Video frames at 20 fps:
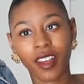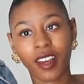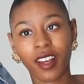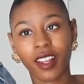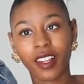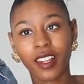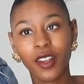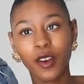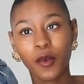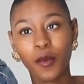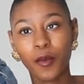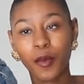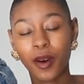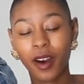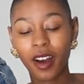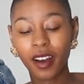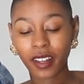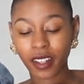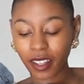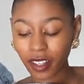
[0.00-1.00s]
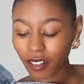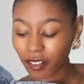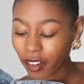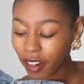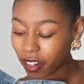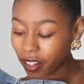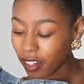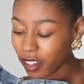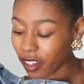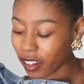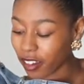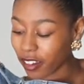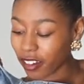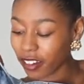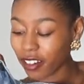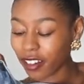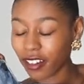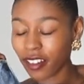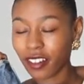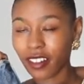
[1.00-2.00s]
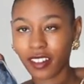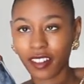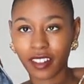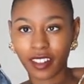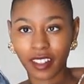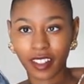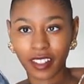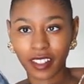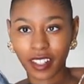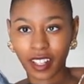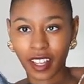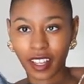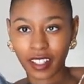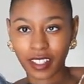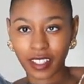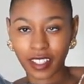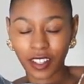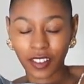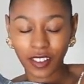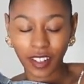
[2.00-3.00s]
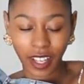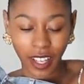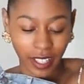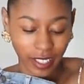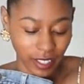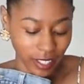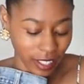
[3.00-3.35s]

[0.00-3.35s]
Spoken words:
like a little pocket right there, like so like